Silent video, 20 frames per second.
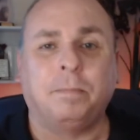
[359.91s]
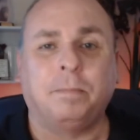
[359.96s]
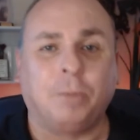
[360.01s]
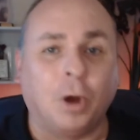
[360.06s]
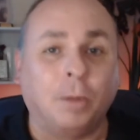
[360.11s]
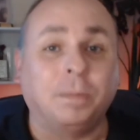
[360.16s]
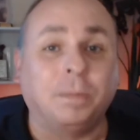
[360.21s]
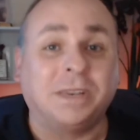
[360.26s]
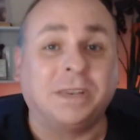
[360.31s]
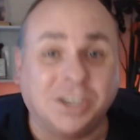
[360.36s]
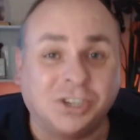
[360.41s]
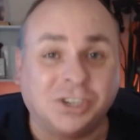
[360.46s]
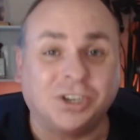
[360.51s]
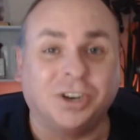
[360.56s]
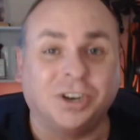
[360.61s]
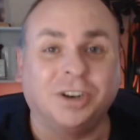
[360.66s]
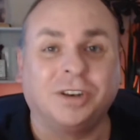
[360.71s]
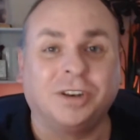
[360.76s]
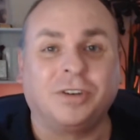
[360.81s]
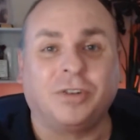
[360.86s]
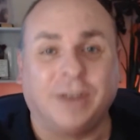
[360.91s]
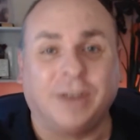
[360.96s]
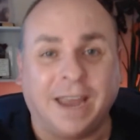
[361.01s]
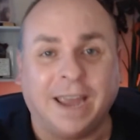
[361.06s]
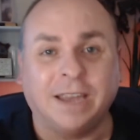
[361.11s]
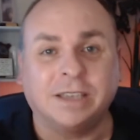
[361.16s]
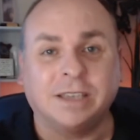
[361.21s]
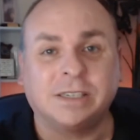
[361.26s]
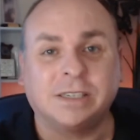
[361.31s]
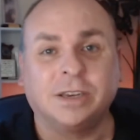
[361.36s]
Competition
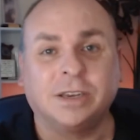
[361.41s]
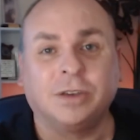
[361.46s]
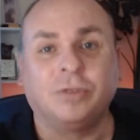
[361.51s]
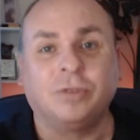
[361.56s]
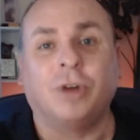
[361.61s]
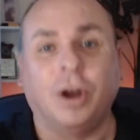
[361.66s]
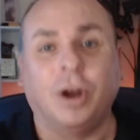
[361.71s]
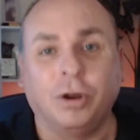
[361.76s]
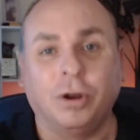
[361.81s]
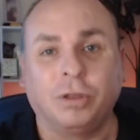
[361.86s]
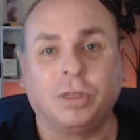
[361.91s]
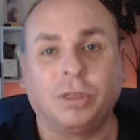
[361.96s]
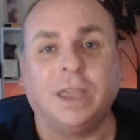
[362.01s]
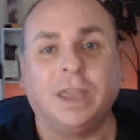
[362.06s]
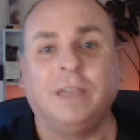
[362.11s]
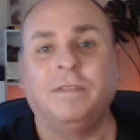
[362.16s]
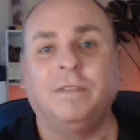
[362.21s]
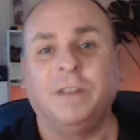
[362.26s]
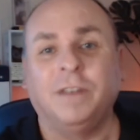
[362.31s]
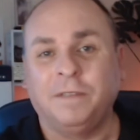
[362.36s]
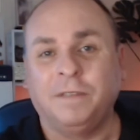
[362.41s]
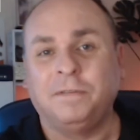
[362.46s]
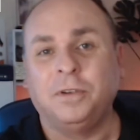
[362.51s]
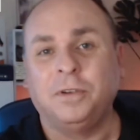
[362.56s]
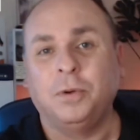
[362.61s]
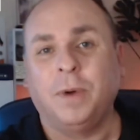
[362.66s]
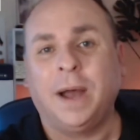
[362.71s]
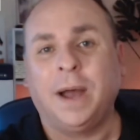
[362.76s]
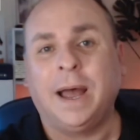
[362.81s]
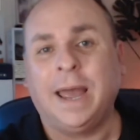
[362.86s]
creates growth, even if
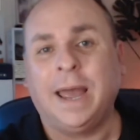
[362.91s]
you are